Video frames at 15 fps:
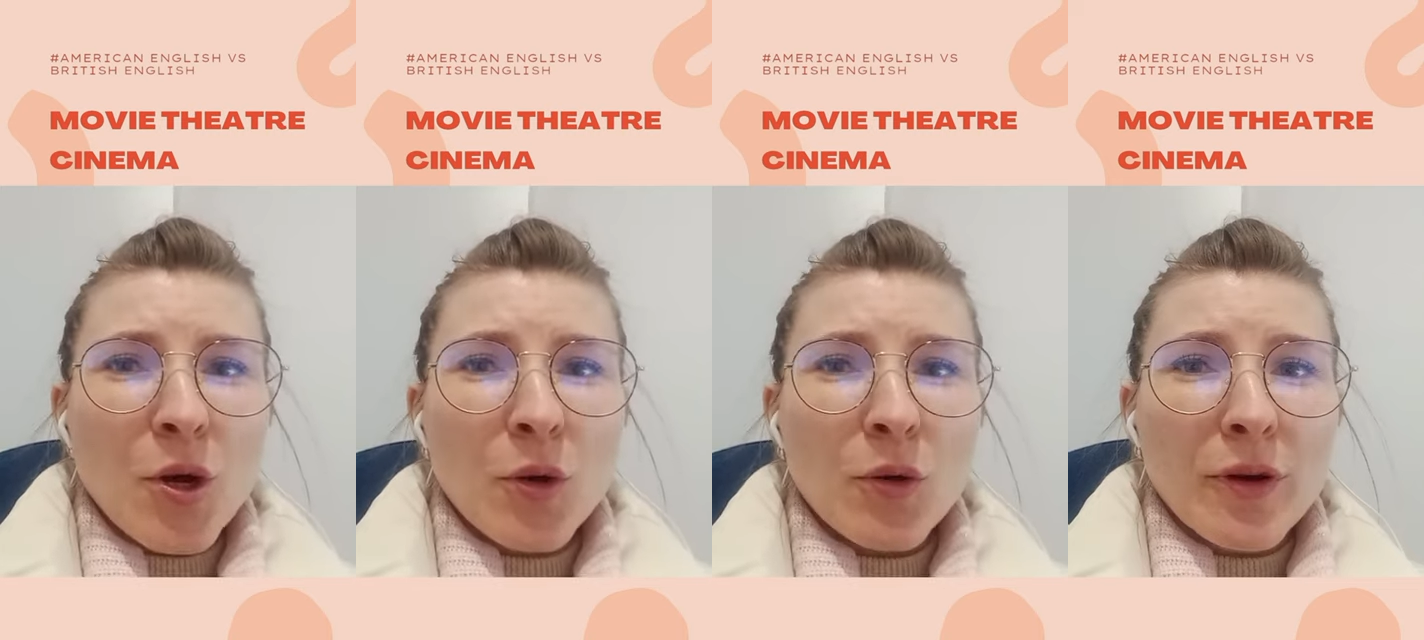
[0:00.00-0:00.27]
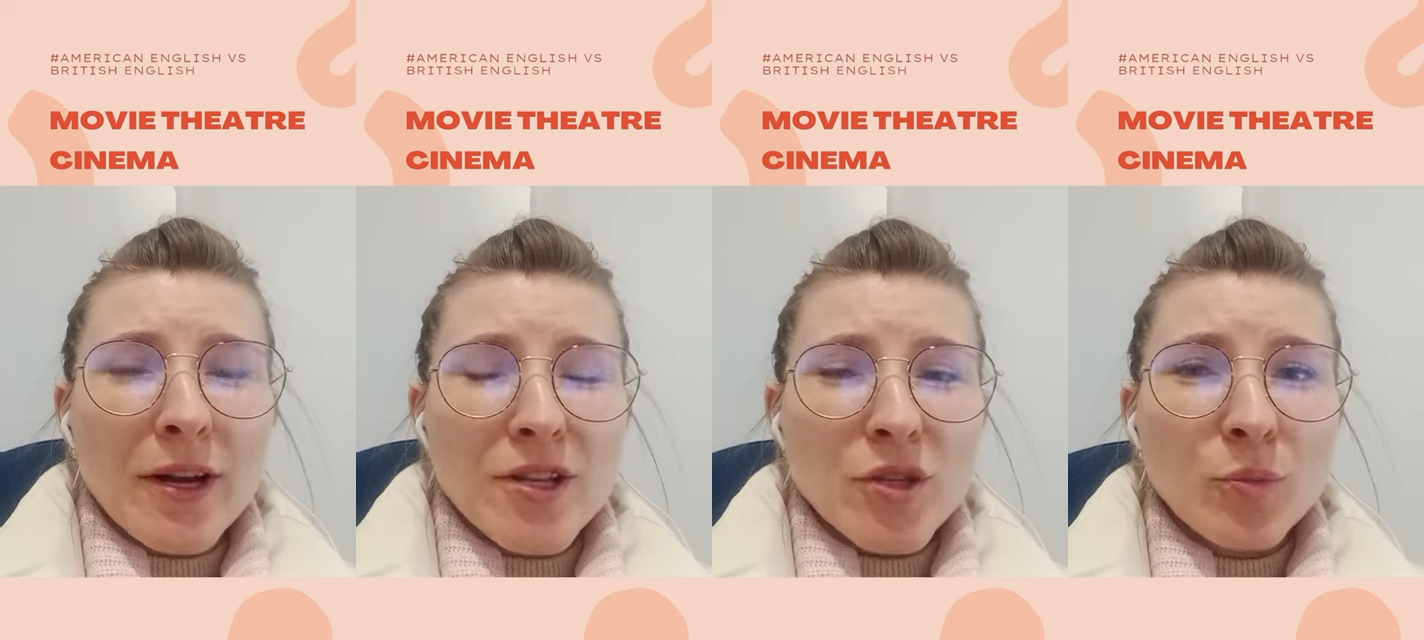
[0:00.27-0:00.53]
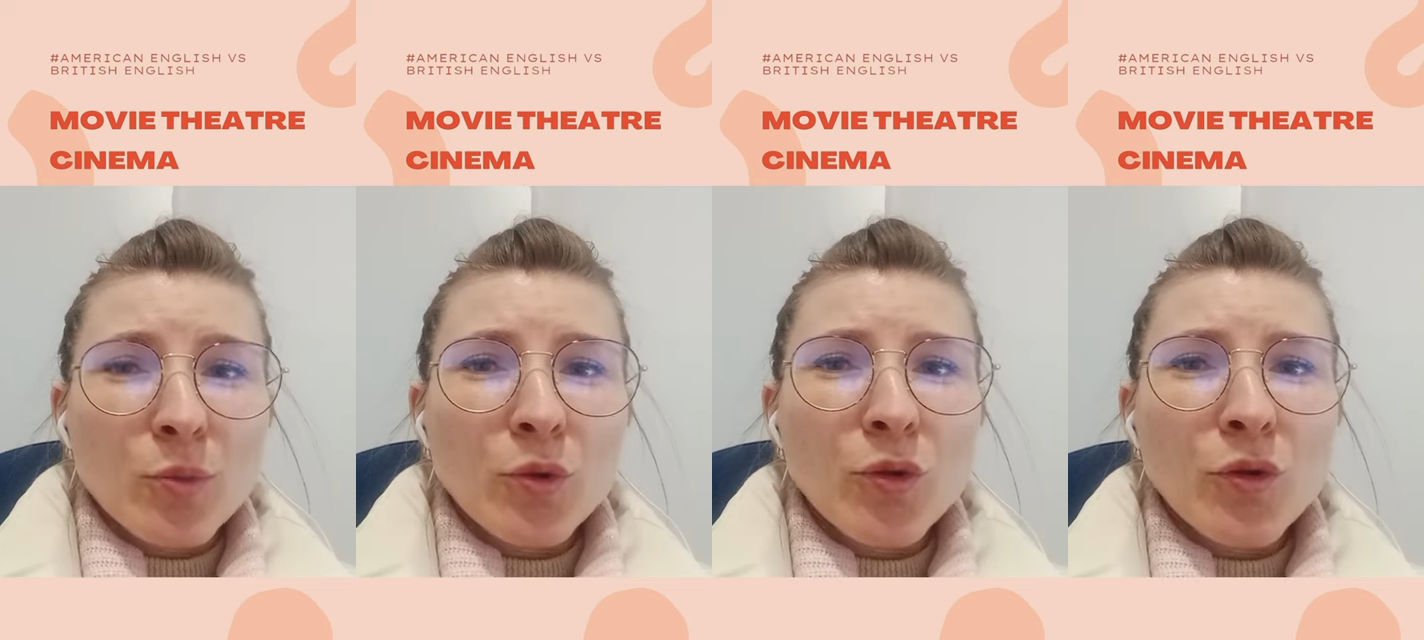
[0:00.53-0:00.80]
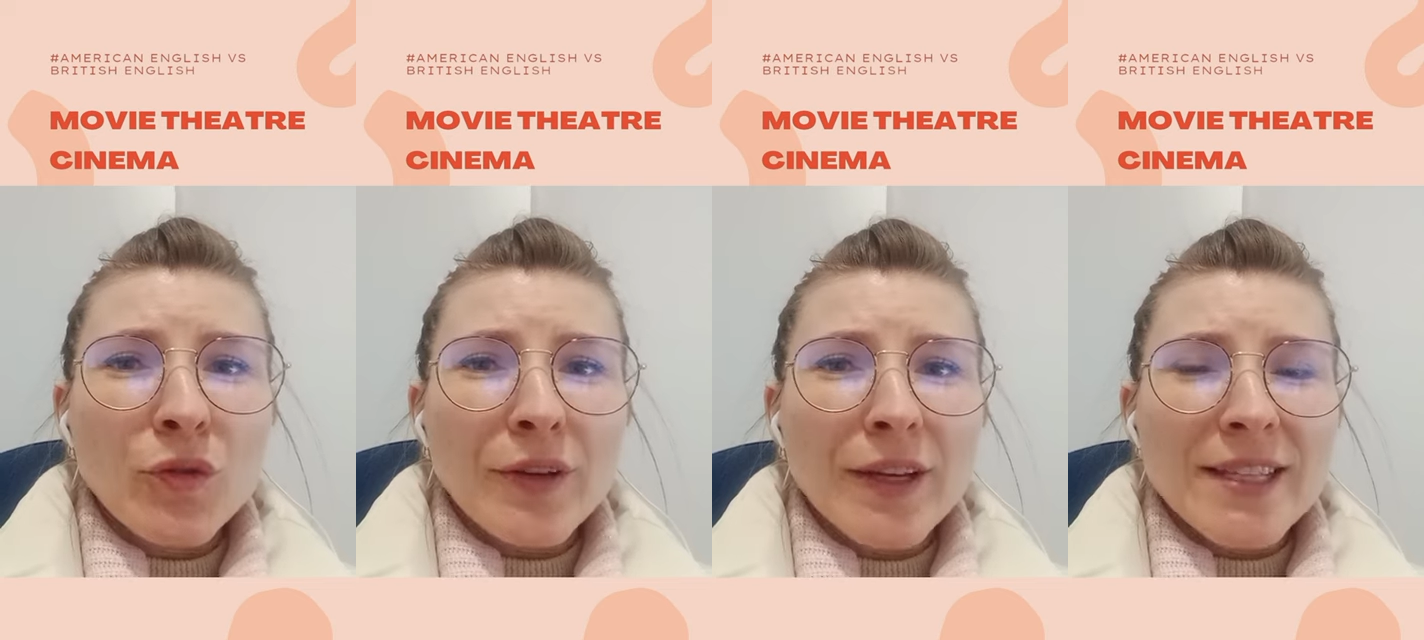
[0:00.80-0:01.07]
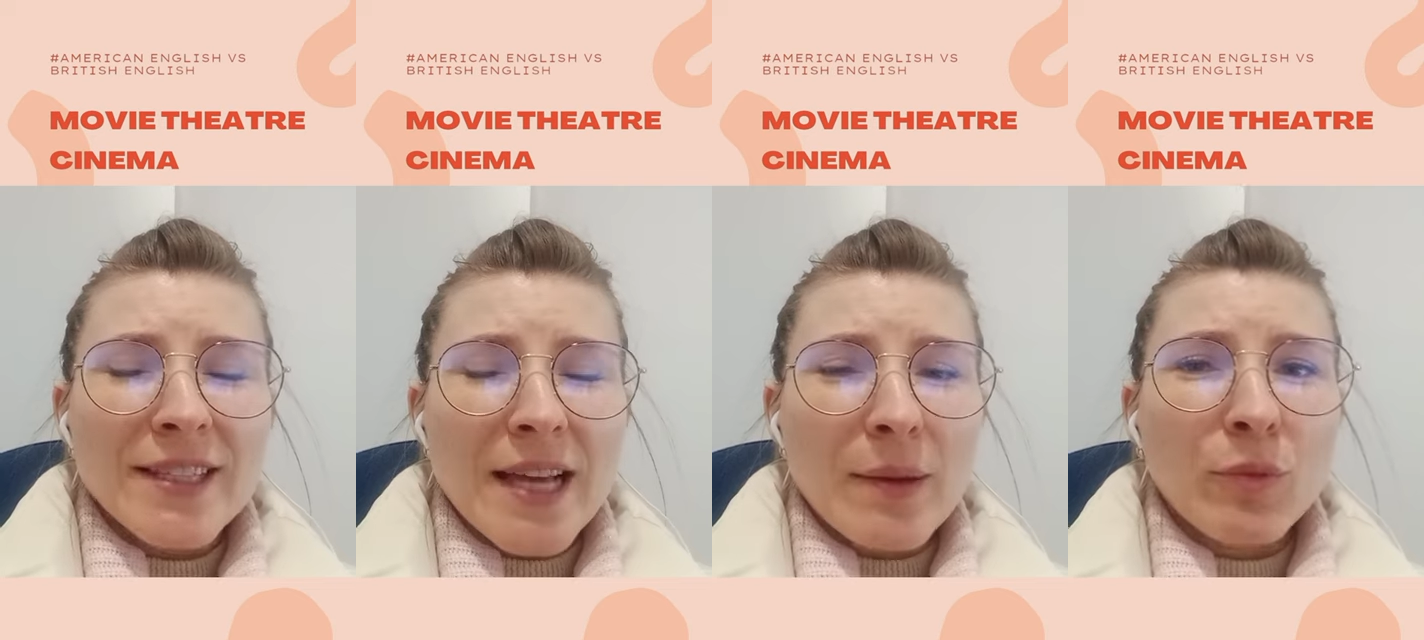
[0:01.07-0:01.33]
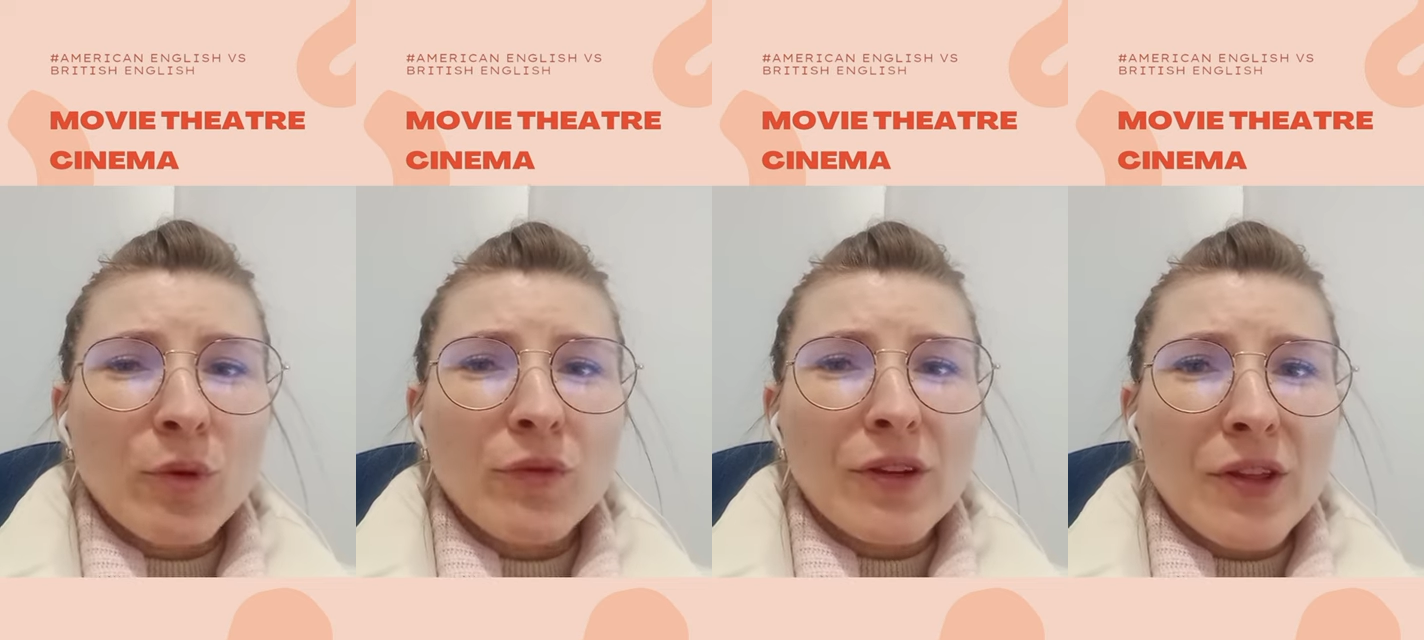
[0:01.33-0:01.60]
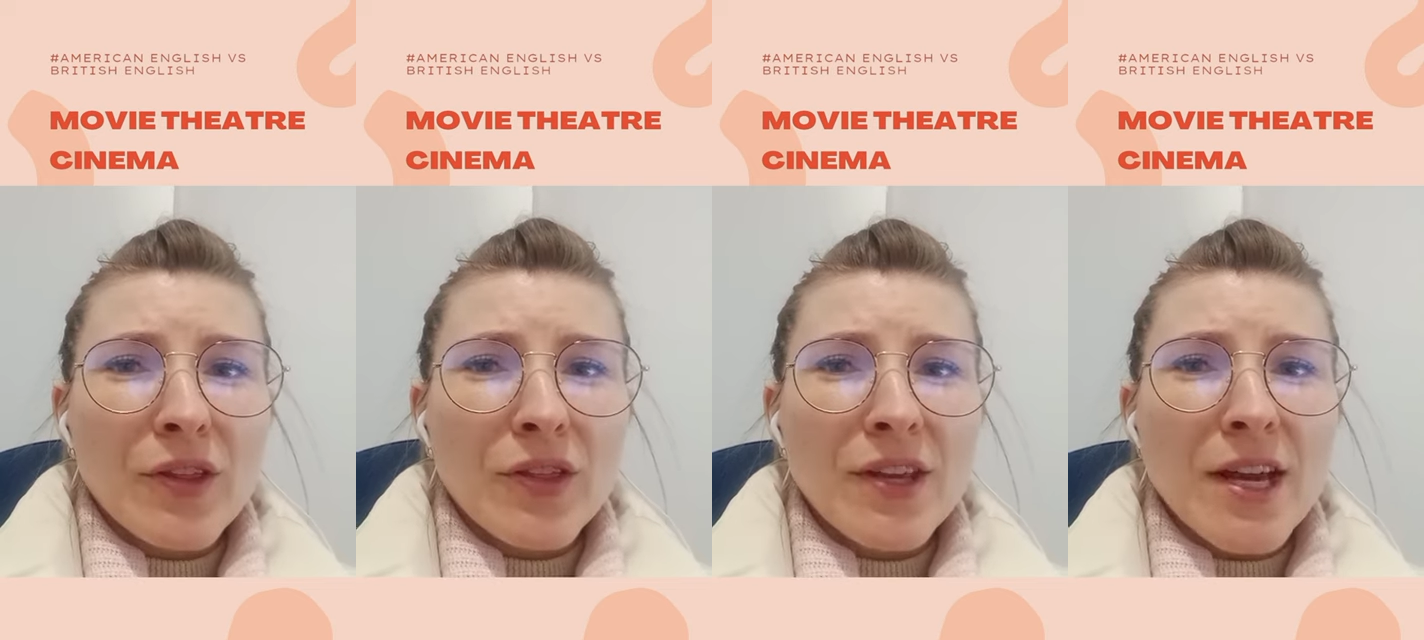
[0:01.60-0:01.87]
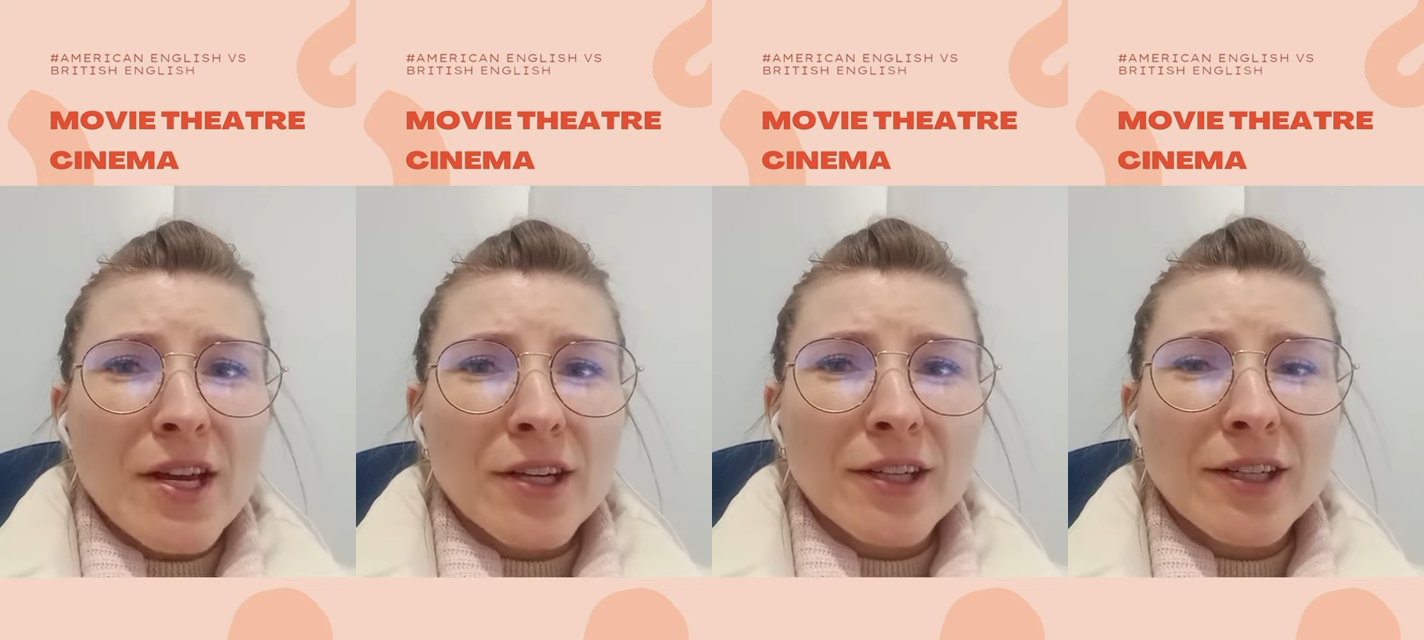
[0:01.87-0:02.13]
whereas movies and movie
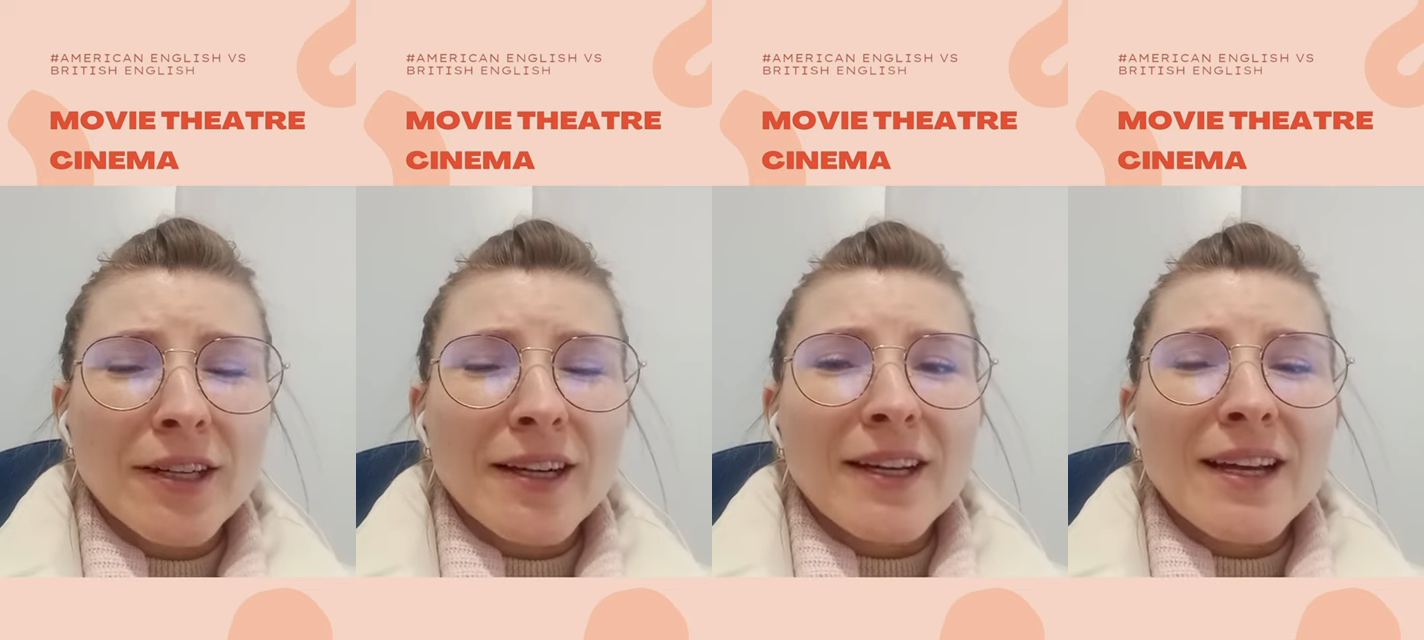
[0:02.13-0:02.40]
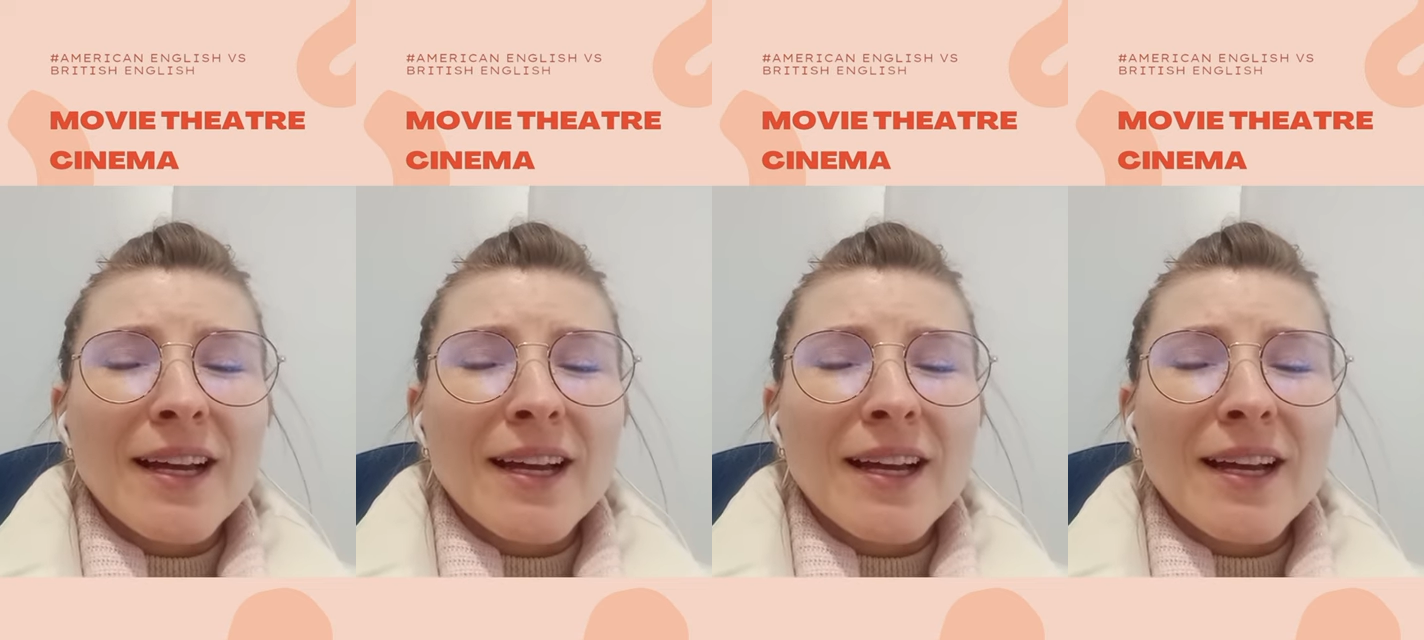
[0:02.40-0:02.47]
theater